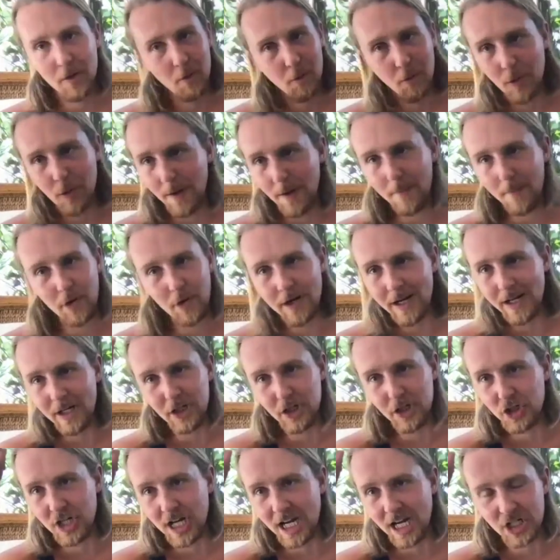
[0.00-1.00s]
One more
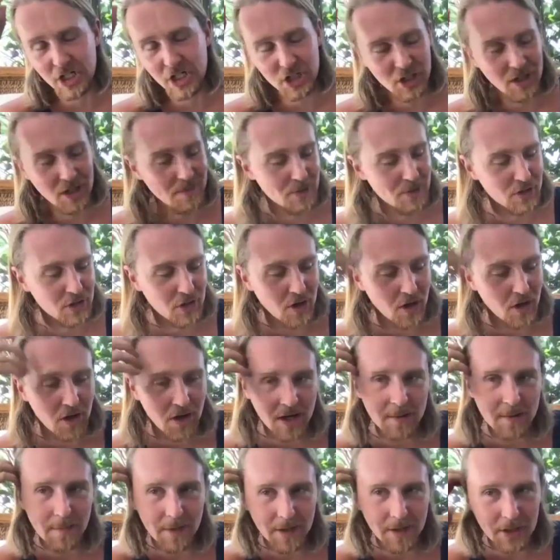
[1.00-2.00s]
interjection. I'm
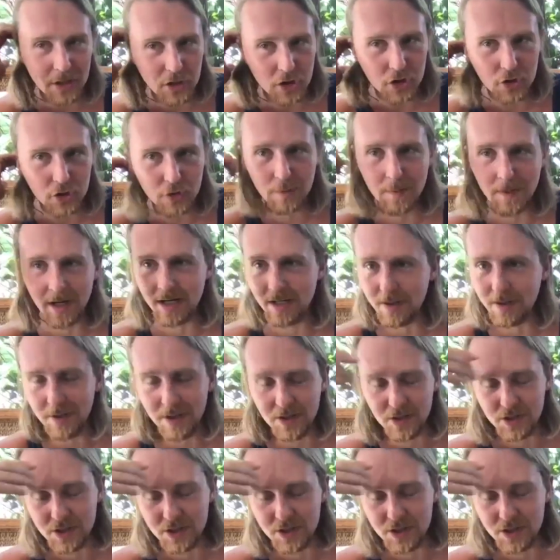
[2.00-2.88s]
sorry, but you just reminded me of